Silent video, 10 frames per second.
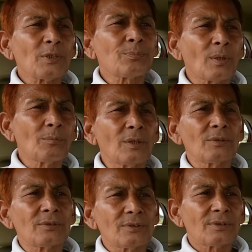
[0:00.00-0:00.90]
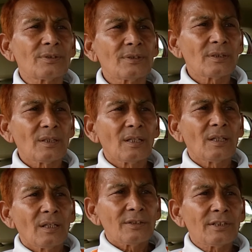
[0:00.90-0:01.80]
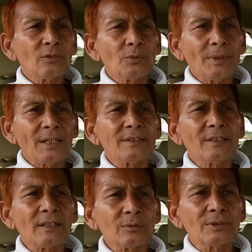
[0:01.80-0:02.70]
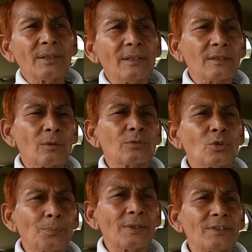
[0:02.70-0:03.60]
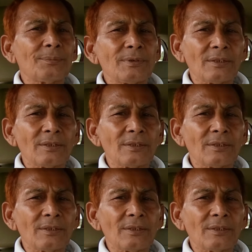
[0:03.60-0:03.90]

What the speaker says: She could be getting now 3 crores rupees if she retired deliberately